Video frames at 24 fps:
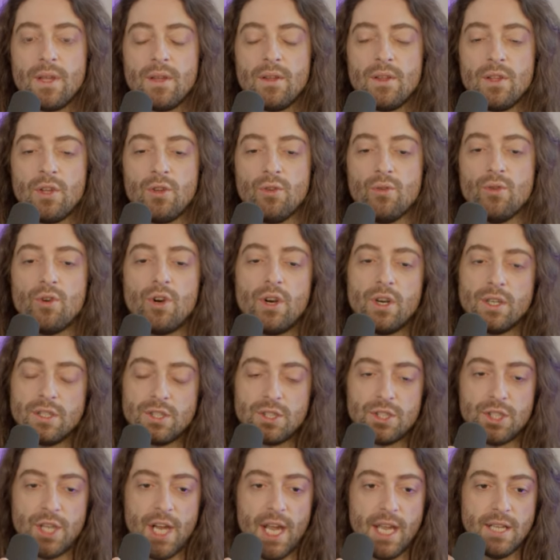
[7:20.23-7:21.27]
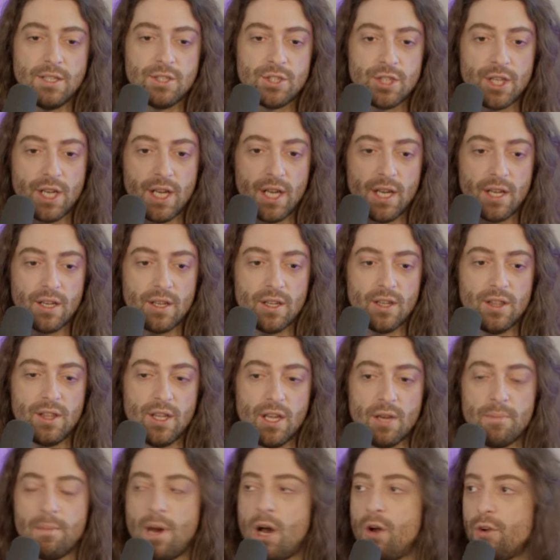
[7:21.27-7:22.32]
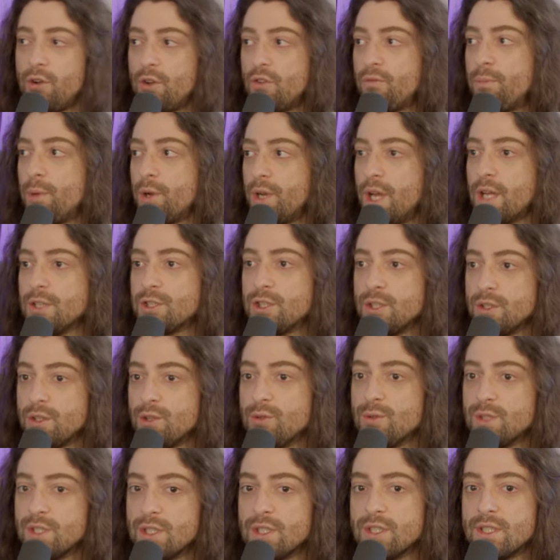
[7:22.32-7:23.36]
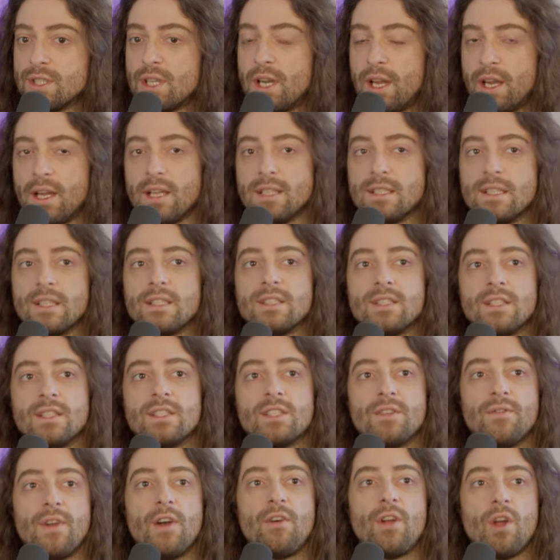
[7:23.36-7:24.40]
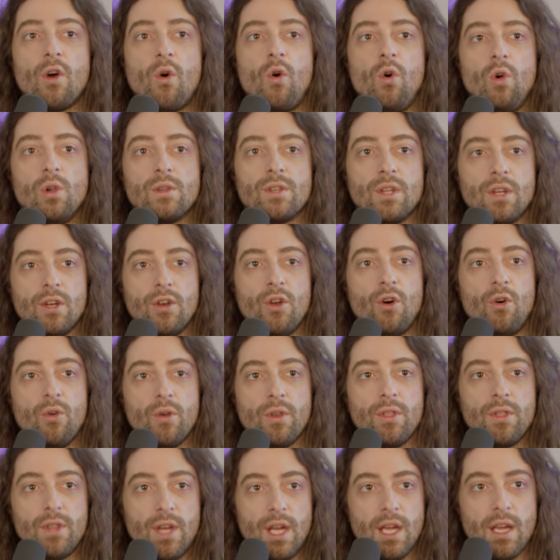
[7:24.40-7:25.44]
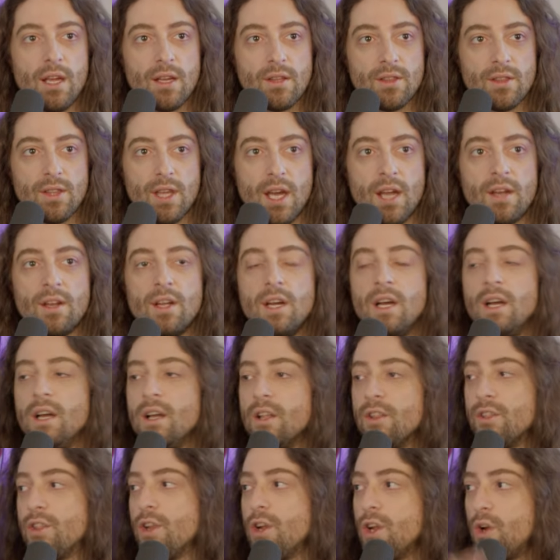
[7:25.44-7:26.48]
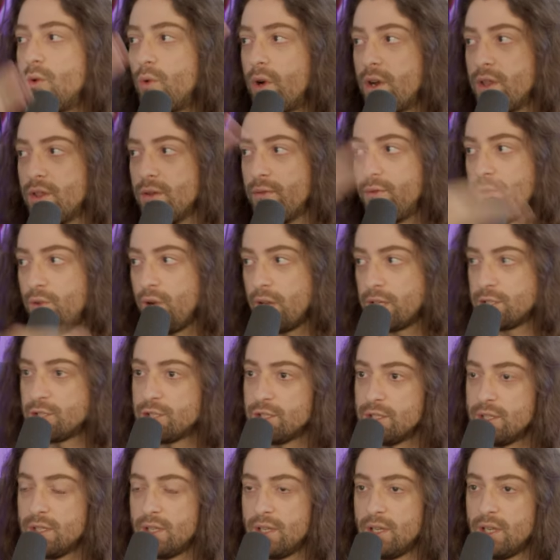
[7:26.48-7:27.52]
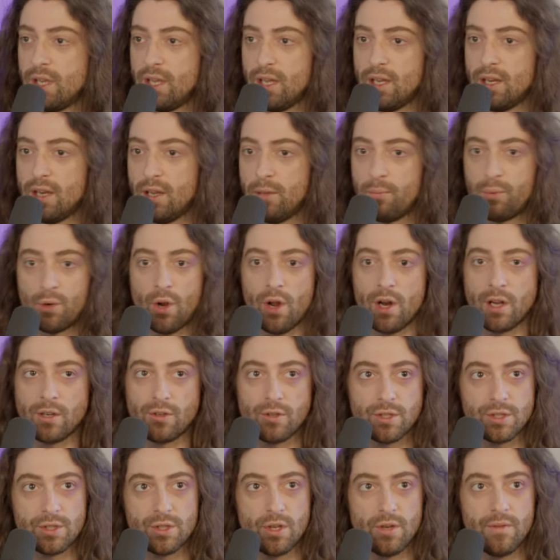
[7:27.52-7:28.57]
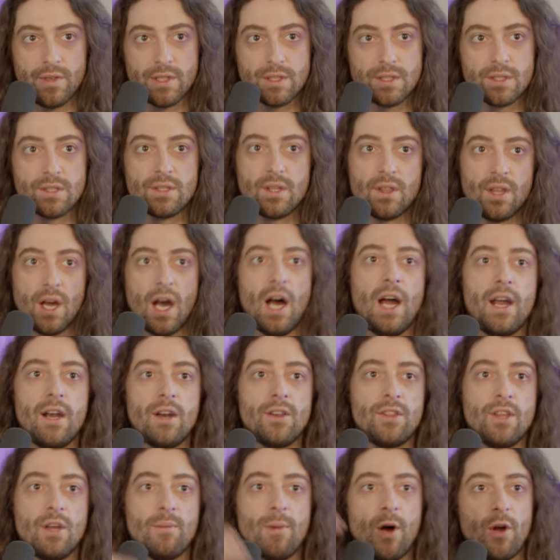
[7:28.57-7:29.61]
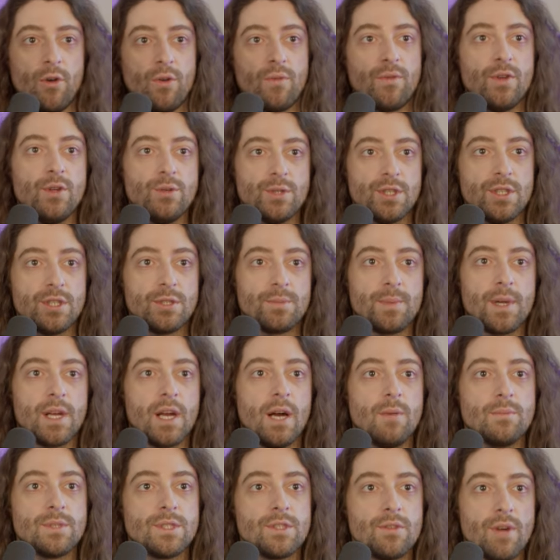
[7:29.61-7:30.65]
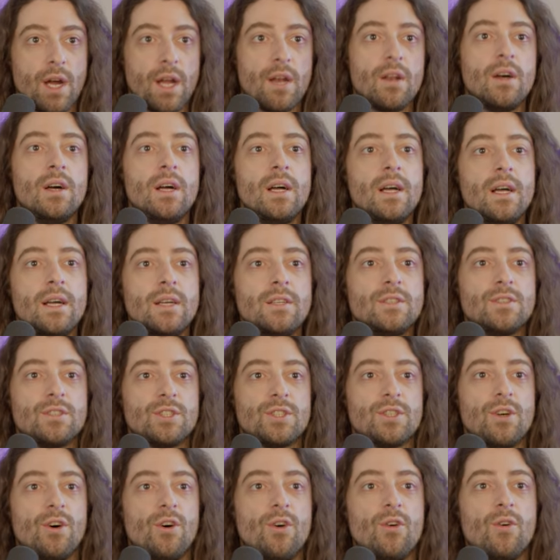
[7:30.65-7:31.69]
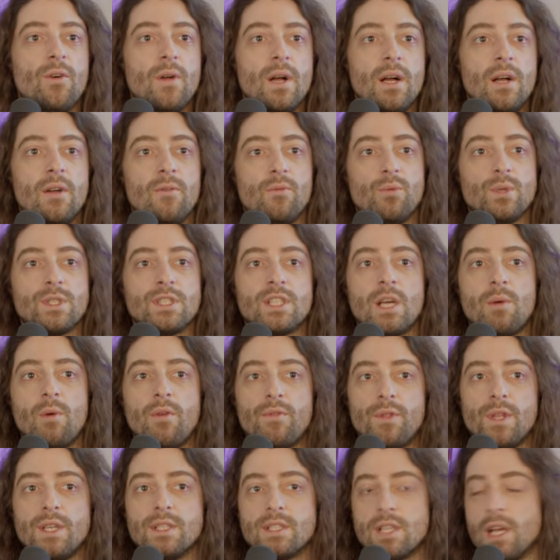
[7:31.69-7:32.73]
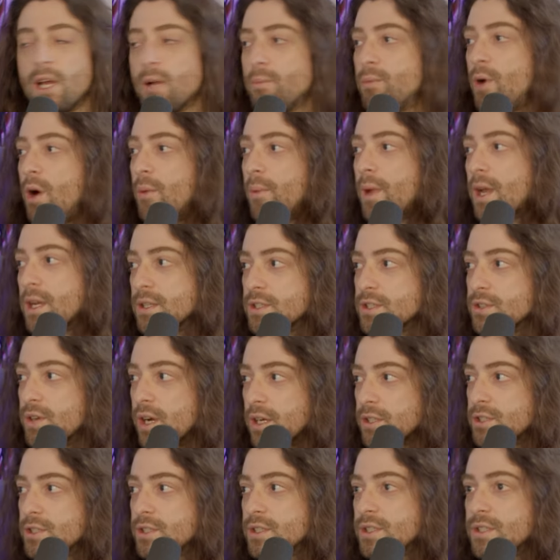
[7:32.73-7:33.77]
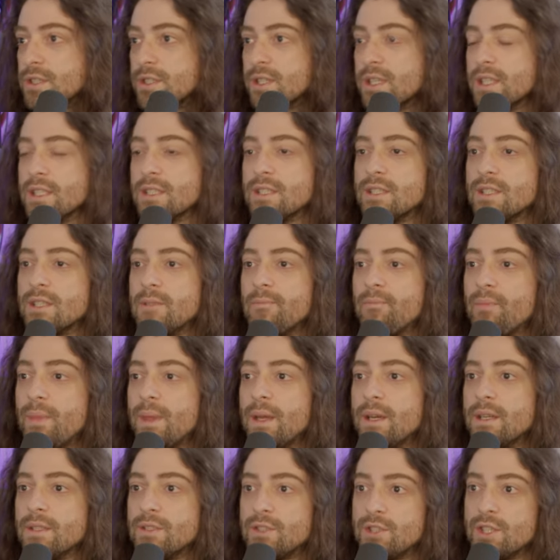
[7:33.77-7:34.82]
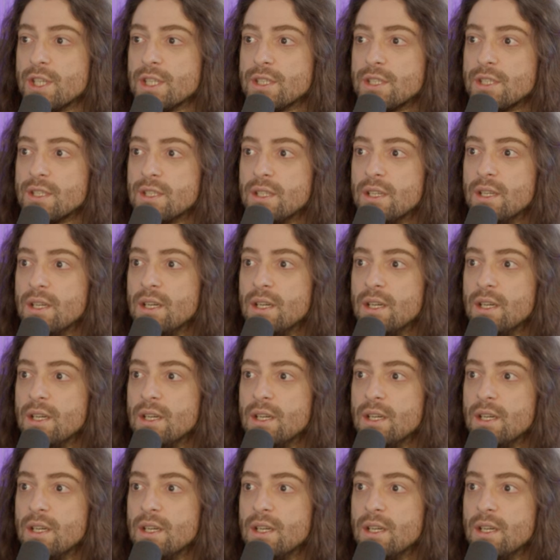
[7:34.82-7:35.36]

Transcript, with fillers: you're changing the amount of potential users. Like it's, it's a very old and known thing that the lower the friction in a product or service, the higher the amount of users becomes, right? So with some of these like bombing instructions, it's it's just